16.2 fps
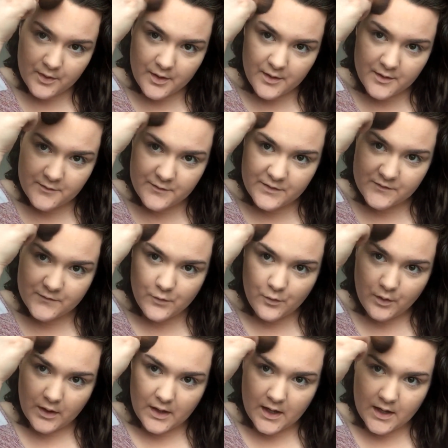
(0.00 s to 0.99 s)
of the
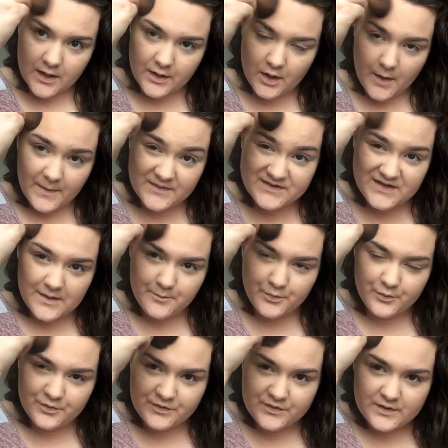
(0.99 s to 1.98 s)
forehead, on the
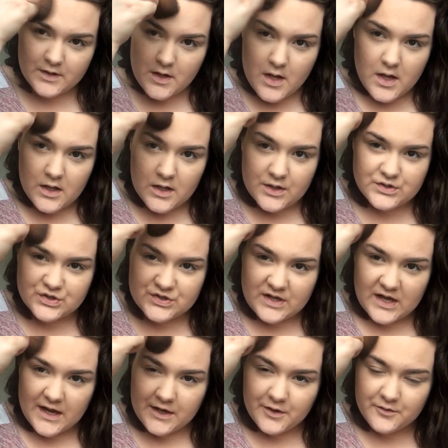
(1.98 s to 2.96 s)
temples, and just
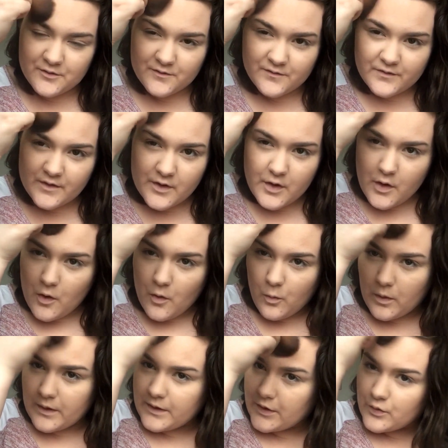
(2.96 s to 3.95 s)
kind of
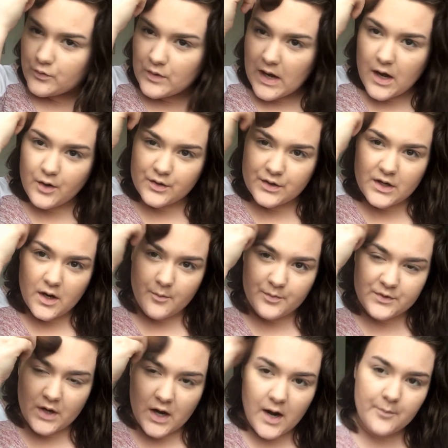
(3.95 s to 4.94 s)
work it around
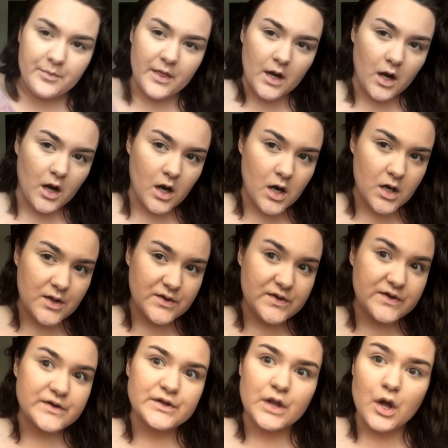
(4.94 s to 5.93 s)
up top there,
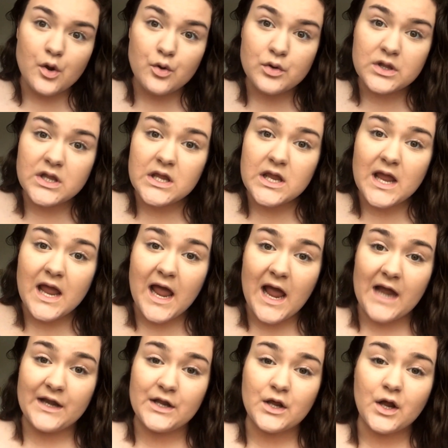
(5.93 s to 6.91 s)
slowly
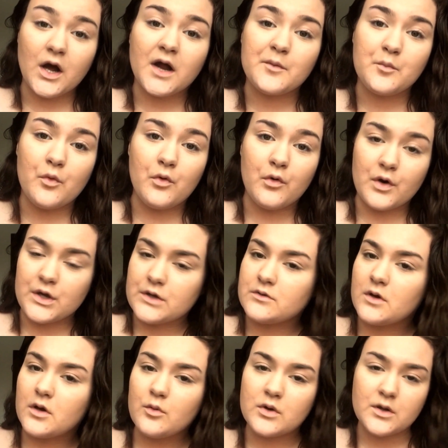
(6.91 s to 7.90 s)
adding on more. You
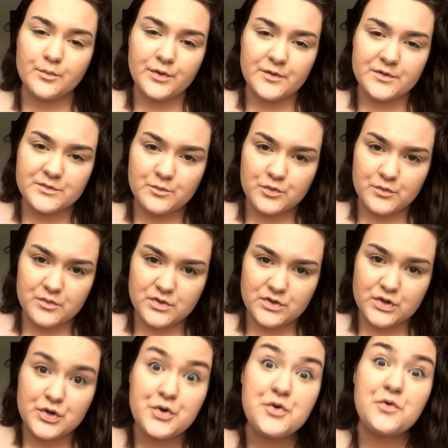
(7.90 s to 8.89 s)
don't want to put
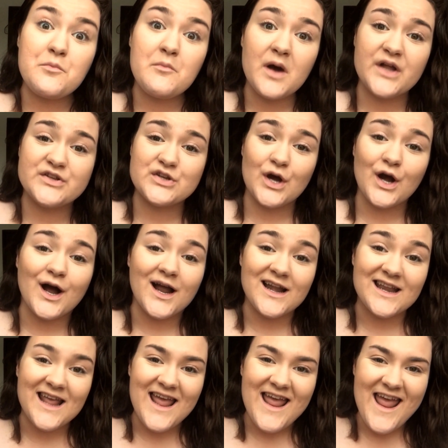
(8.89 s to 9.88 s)
too much
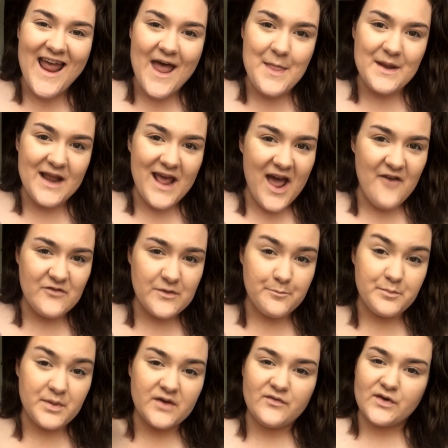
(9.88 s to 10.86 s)
on and then have to
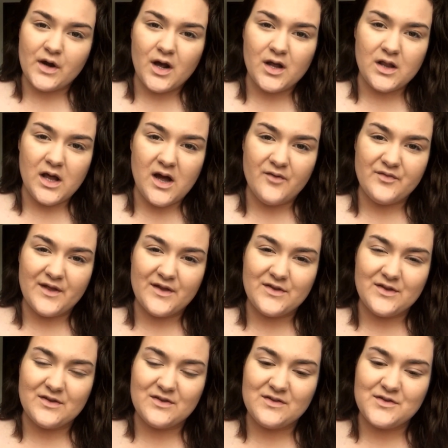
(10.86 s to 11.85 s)
buff it all off.
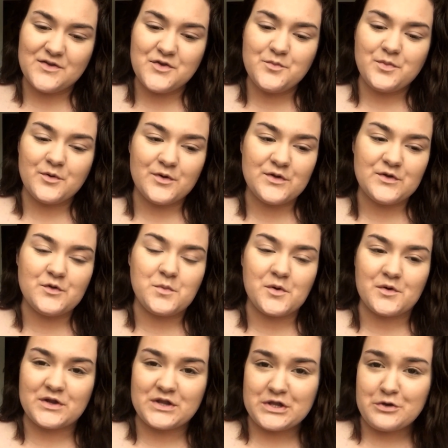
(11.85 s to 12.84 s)
That's a super
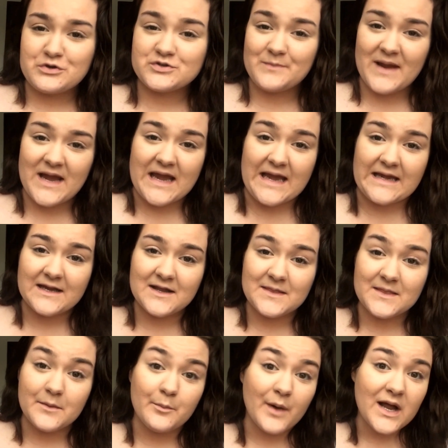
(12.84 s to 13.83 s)
huge pain
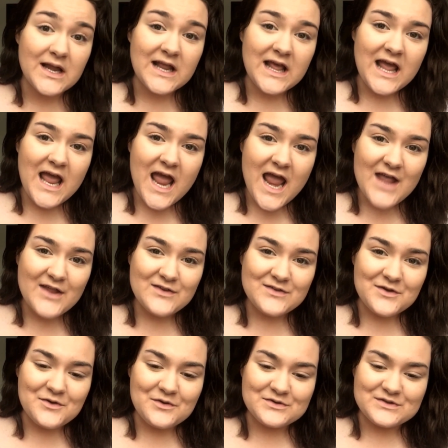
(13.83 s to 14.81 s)
in the butt.
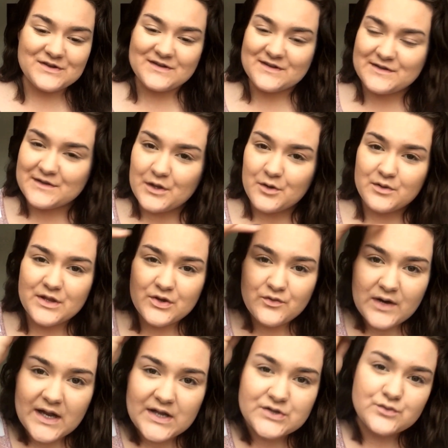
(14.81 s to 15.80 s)
So just slowly,
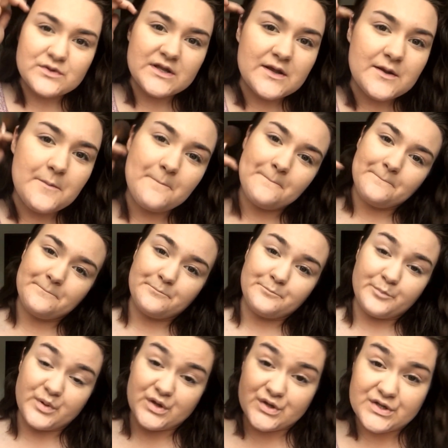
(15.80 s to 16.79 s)
gradually
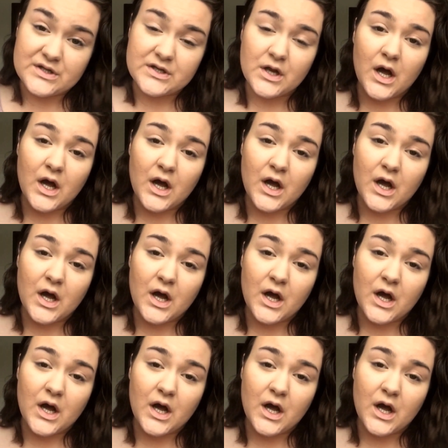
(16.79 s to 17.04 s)
build it